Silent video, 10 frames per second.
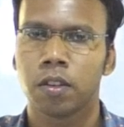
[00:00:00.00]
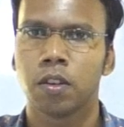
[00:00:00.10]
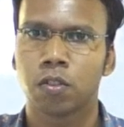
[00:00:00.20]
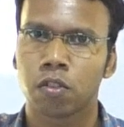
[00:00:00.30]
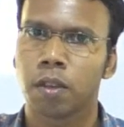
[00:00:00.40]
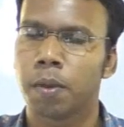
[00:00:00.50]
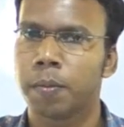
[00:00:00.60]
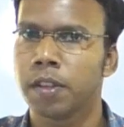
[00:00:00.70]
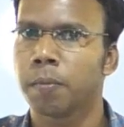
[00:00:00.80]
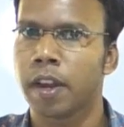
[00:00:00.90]
UNESCO's
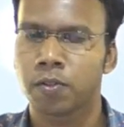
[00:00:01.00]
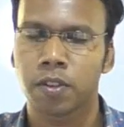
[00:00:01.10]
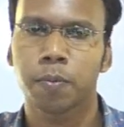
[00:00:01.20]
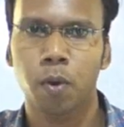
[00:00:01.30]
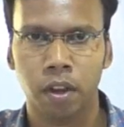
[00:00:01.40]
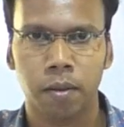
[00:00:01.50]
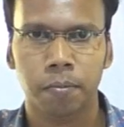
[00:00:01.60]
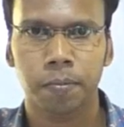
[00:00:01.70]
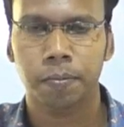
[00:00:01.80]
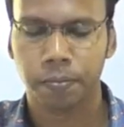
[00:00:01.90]
MAB is biosphere program.
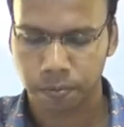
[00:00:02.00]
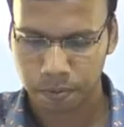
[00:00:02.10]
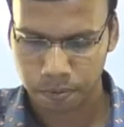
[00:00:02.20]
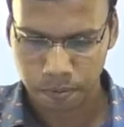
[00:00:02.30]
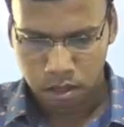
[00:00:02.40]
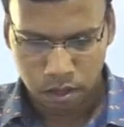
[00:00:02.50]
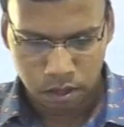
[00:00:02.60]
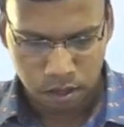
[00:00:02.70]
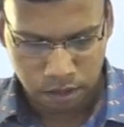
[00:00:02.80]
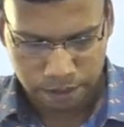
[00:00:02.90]

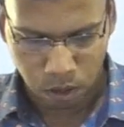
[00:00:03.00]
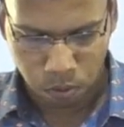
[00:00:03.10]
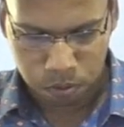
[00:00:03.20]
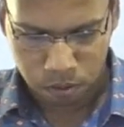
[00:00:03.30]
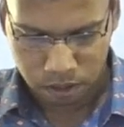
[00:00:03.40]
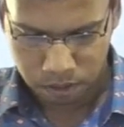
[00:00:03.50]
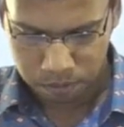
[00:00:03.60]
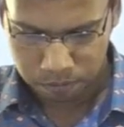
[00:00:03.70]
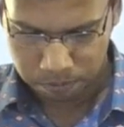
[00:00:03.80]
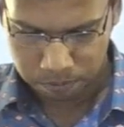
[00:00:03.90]
Now
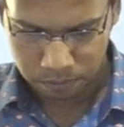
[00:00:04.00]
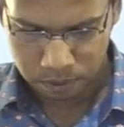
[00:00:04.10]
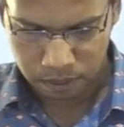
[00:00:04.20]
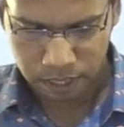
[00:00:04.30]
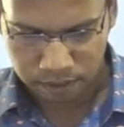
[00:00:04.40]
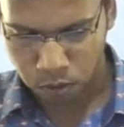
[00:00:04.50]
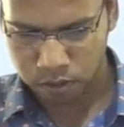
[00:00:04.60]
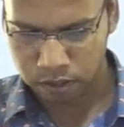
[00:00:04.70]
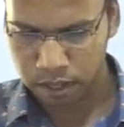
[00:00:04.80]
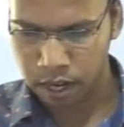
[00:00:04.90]
next
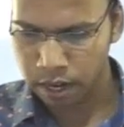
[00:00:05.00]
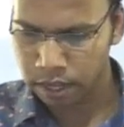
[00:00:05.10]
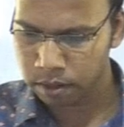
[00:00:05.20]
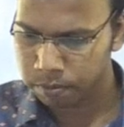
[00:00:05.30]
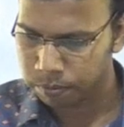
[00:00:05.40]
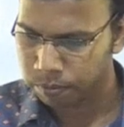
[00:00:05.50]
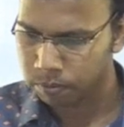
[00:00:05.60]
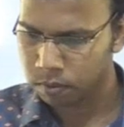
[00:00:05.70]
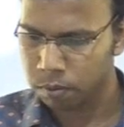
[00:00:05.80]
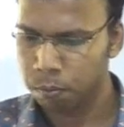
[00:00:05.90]
question is regarding
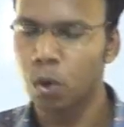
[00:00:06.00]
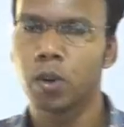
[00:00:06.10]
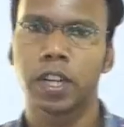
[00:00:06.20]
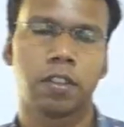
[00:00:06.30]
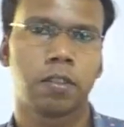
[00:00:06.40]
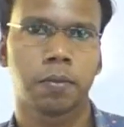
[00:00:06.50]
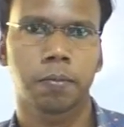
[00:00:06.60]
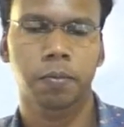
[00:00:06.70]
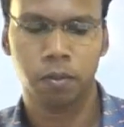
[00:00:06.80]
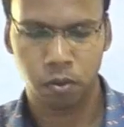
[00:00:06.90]
pollutants.
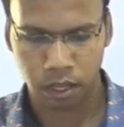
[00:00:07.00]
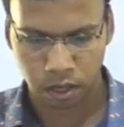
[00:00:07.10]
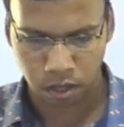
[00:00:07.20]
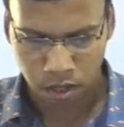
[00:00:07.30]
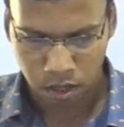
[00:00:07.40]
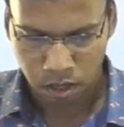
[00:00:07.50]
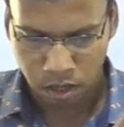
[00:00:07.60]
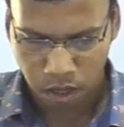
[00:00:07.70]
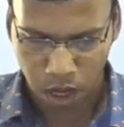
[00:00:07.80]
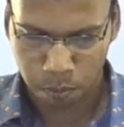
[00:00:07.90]
Okay,
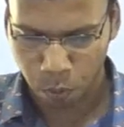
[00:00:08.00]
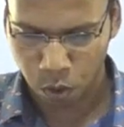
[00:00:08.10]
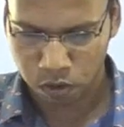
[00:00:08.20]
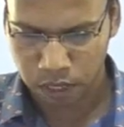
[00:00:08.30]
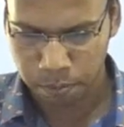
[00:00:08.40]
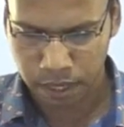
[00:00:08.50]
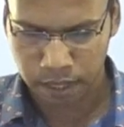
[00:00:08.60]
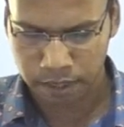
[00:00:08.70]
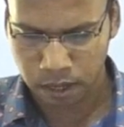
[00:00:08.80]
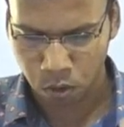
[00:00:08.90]
carbon monoxide,
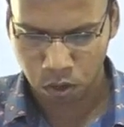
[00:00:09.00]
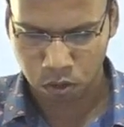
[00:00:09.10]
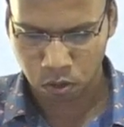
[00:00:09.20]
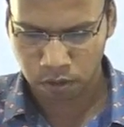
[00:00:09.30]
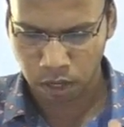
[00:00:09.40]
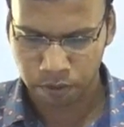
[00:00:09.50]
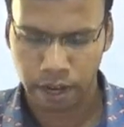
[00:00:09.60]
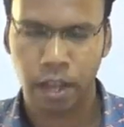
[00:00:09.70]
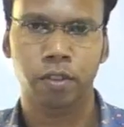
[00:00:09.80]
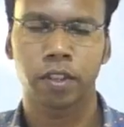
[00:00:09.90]
methane, ozone, sulfur
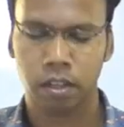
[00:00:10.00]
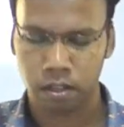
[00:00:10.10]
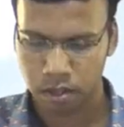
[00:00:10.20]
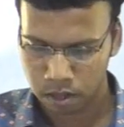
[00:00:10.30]
dioxide.